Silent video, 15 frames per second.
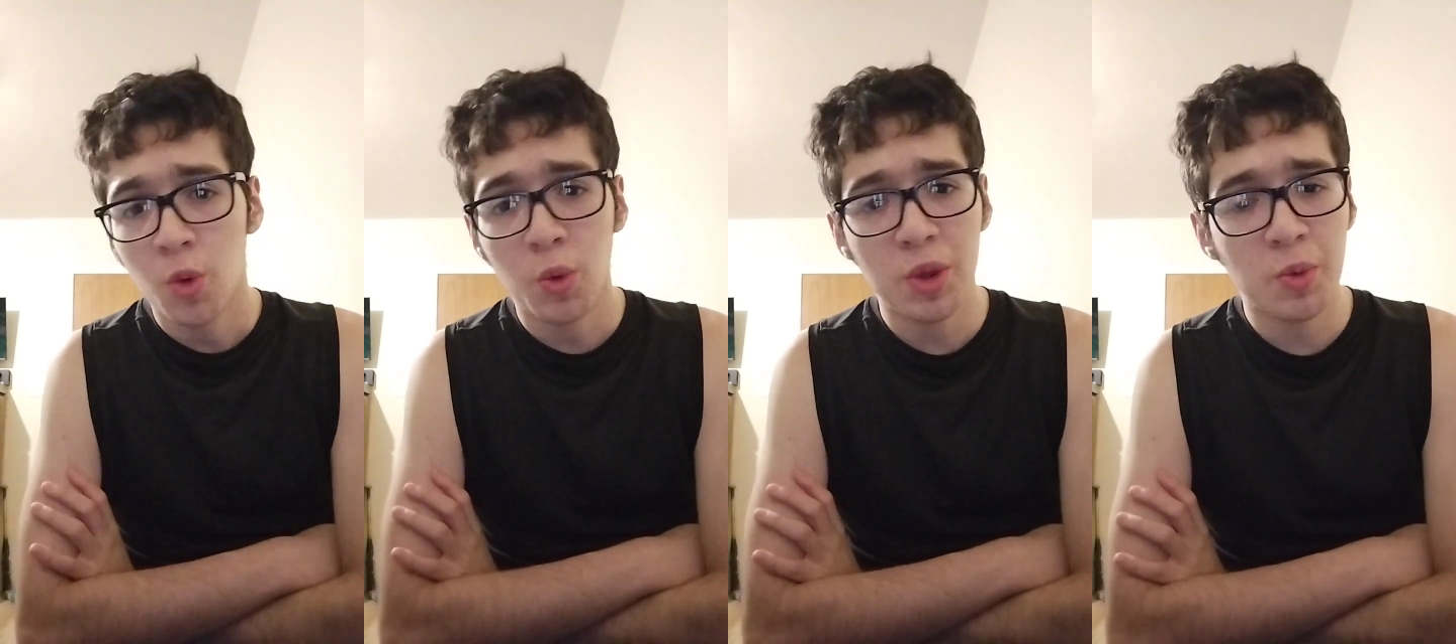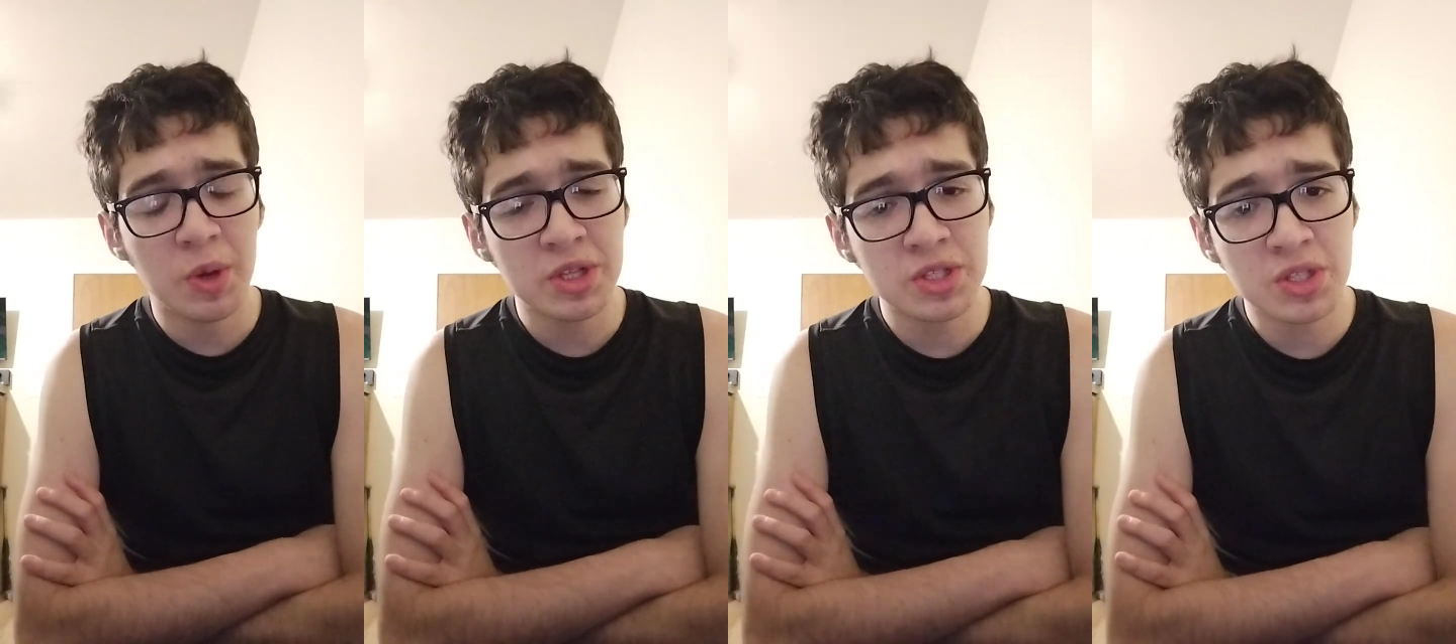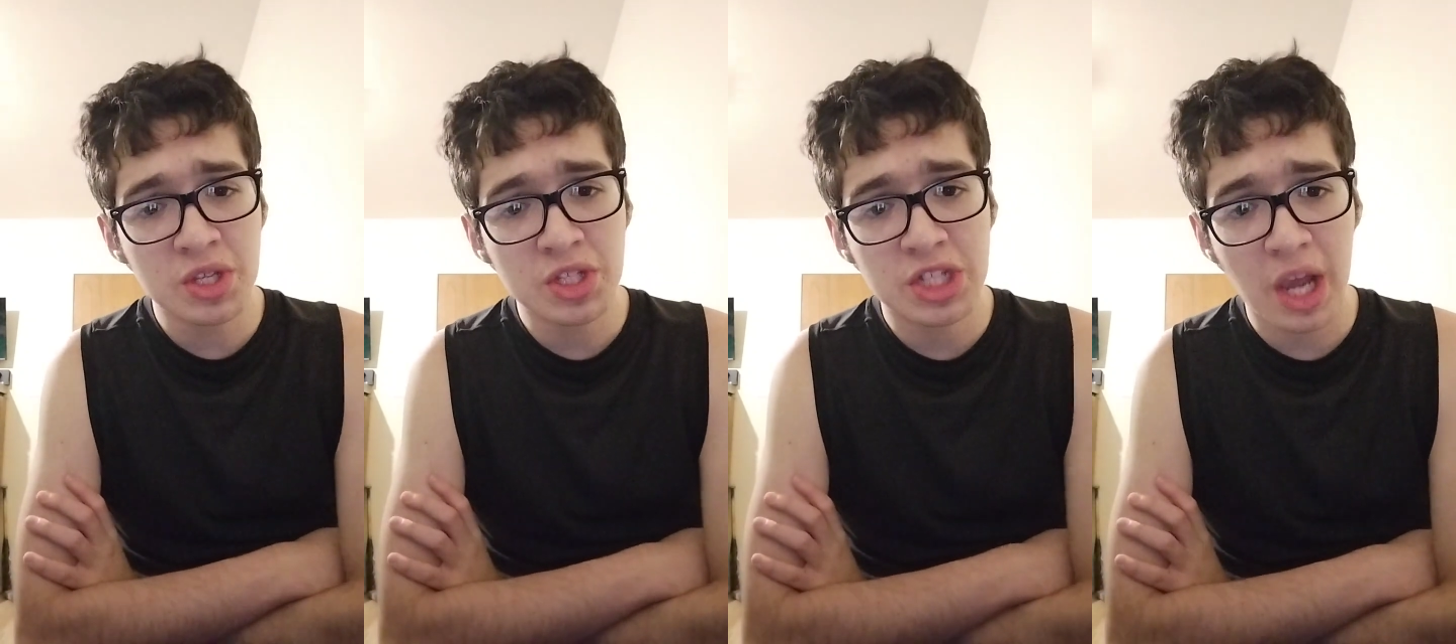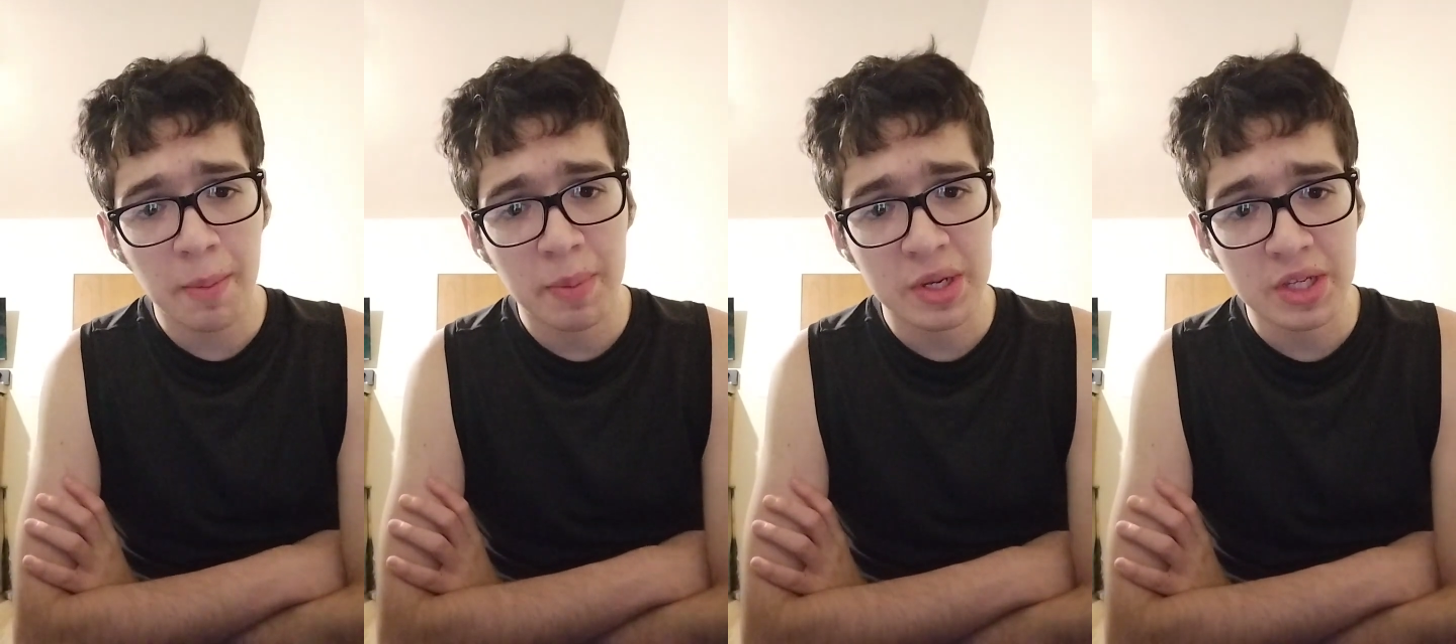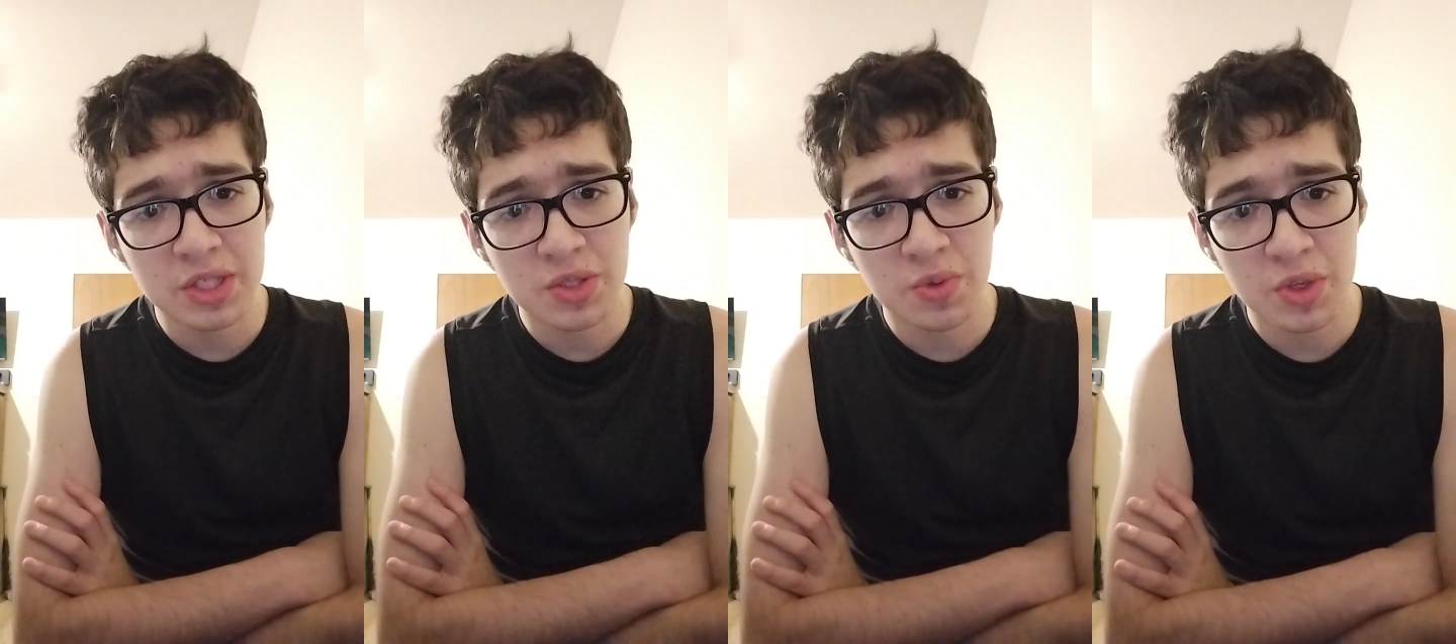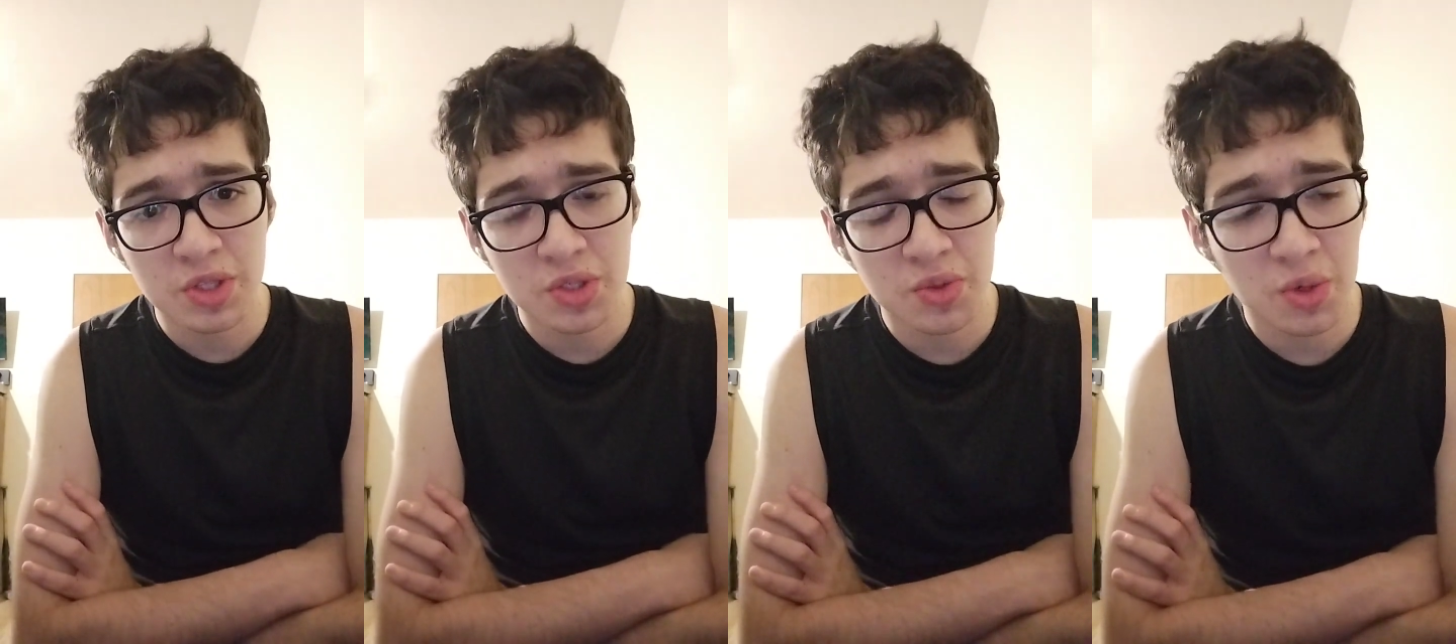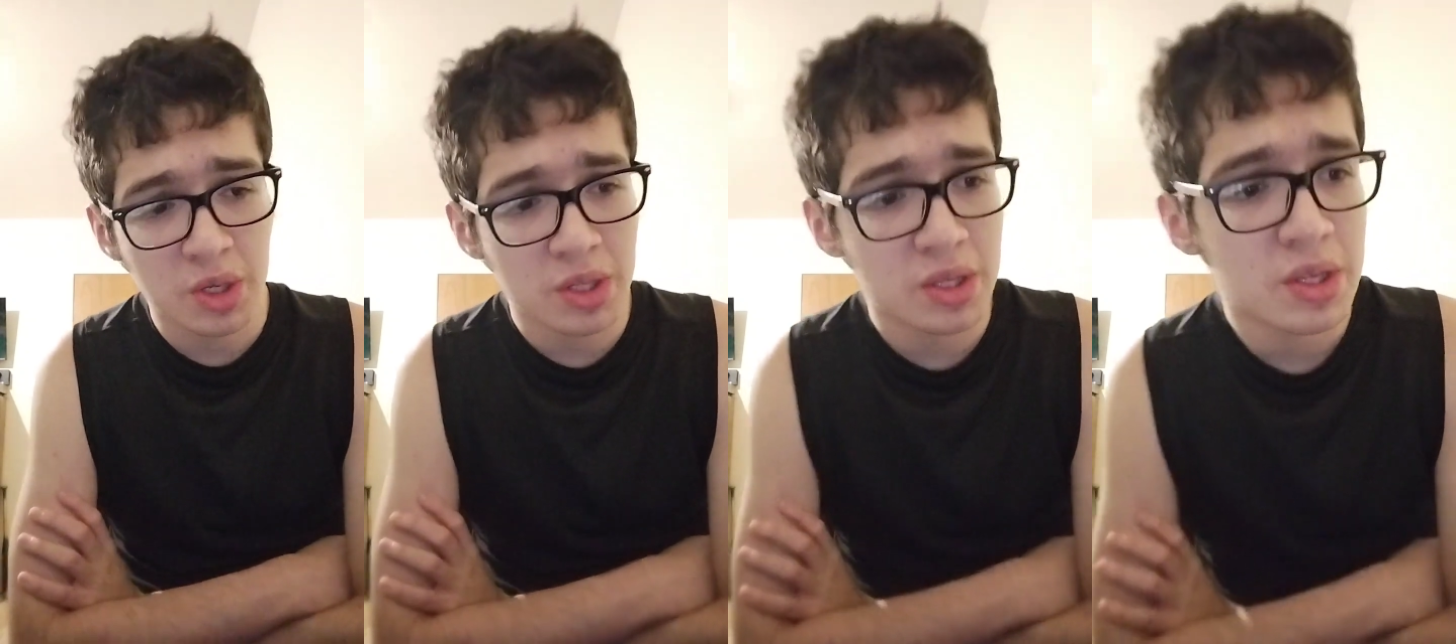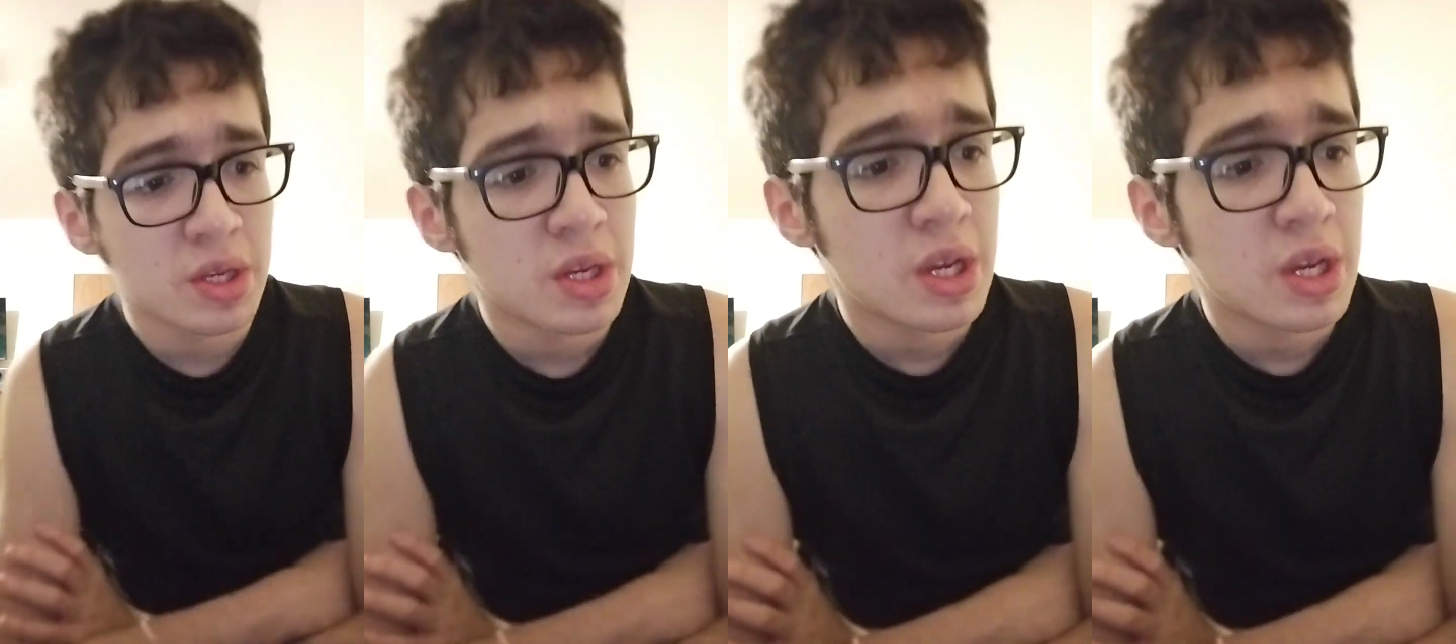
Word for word: we went to the Japanese restaurant